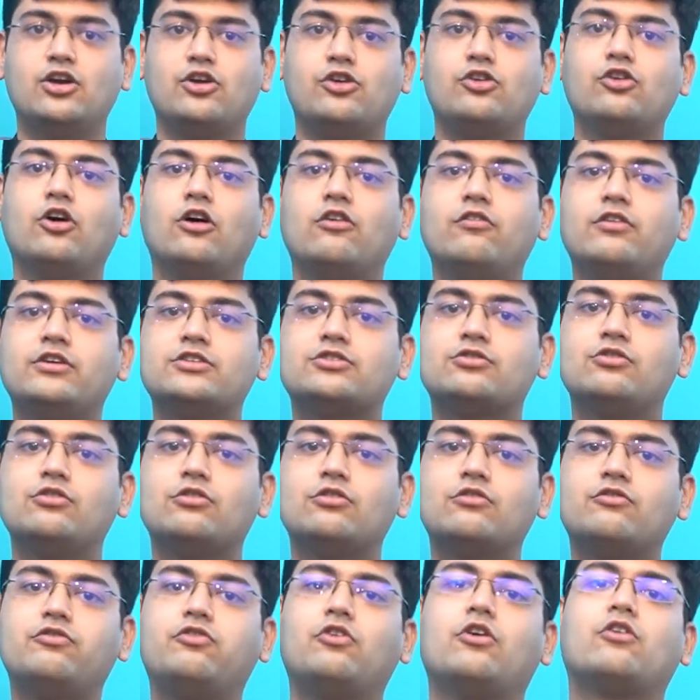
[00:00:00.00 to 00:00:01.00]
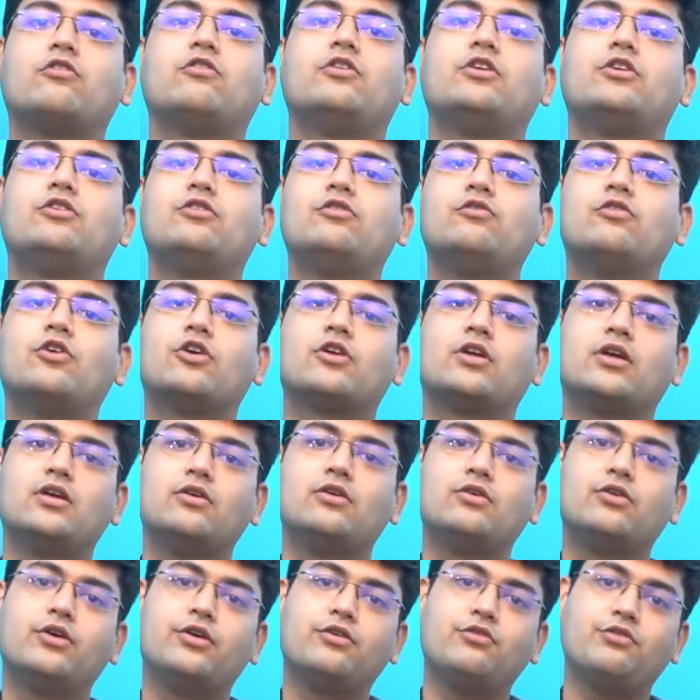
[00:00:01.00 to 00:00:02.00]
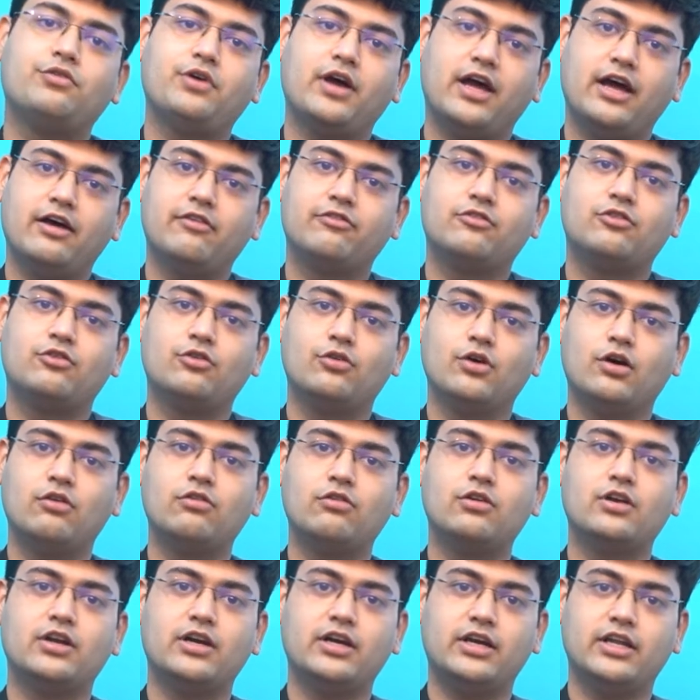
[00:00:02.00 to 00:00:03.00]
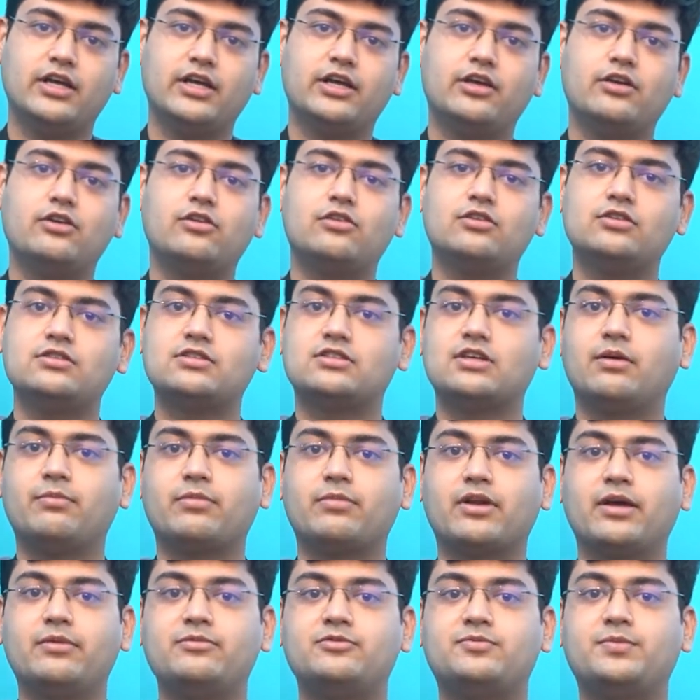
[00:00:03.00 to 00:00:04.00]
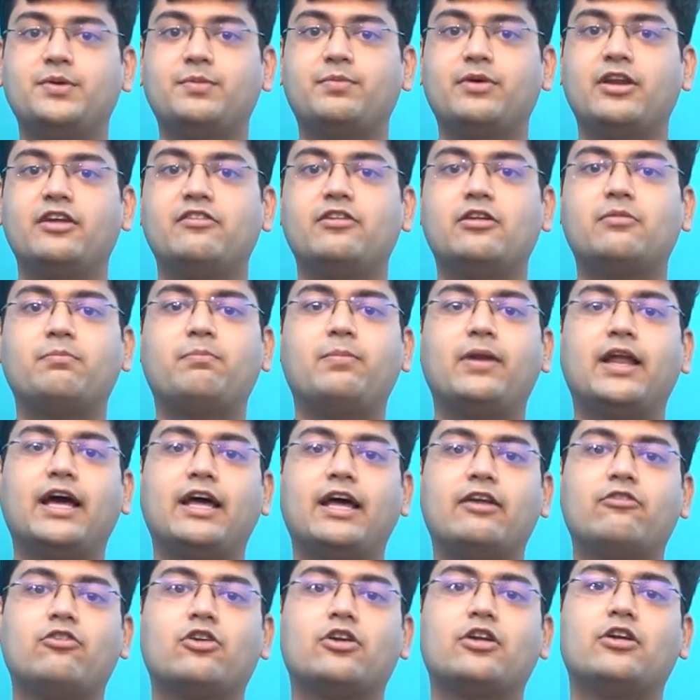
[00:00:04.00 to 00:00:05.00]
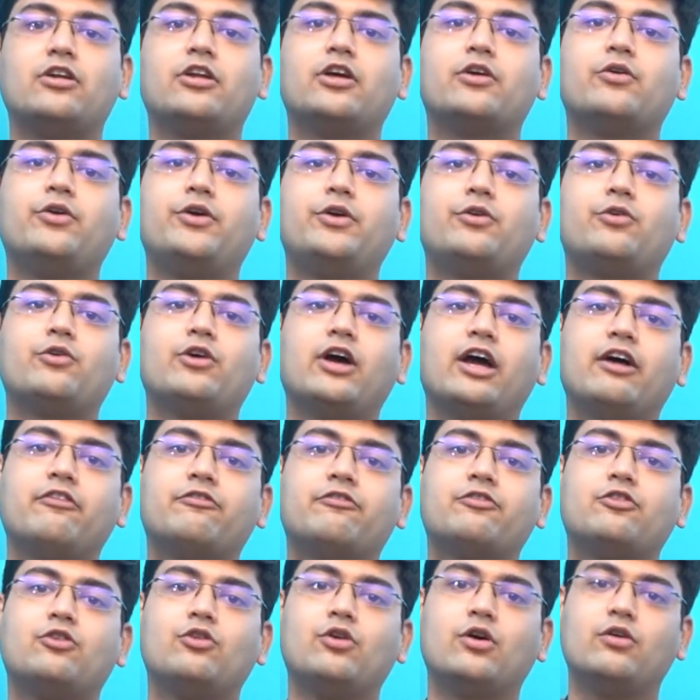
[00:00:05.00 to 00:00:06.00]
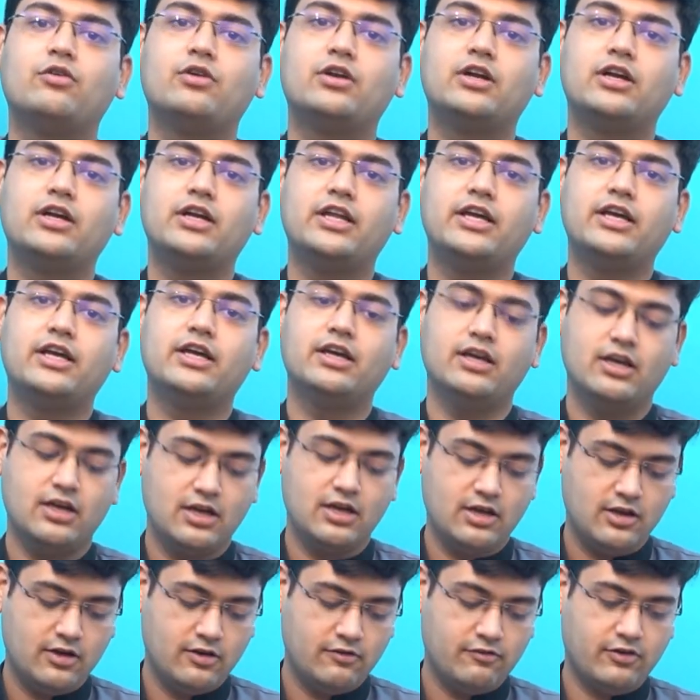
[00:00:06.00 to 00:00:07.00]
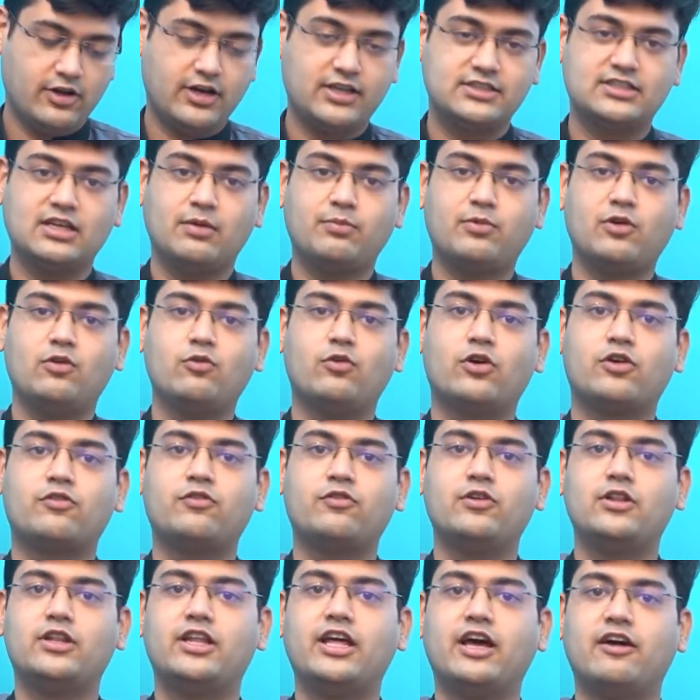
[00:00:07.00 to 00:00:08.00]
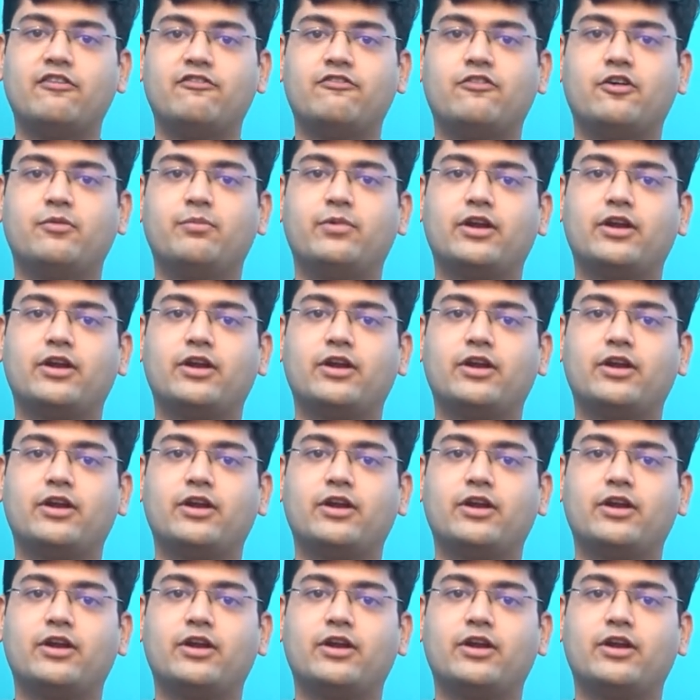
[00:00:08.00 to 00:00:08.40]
You always look forward to what are you going to have throughout the day. Sometimes people even plan what are they going to have throughout the day. For example, what will they have for